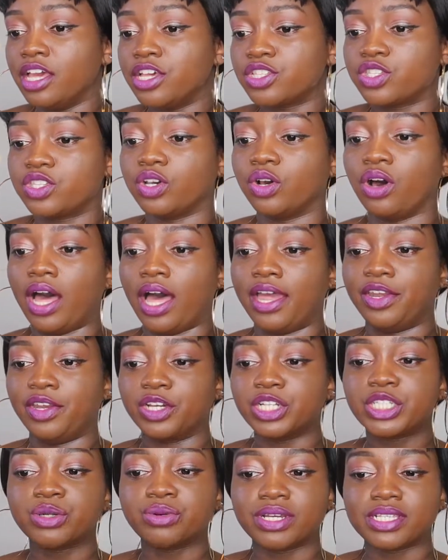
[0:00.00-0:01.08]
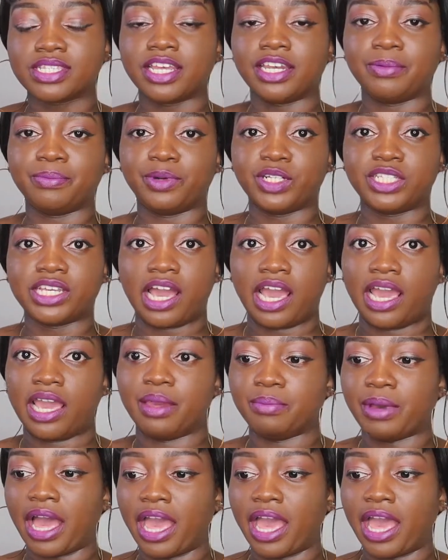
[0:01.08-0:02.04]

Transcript: So not to waste any more time,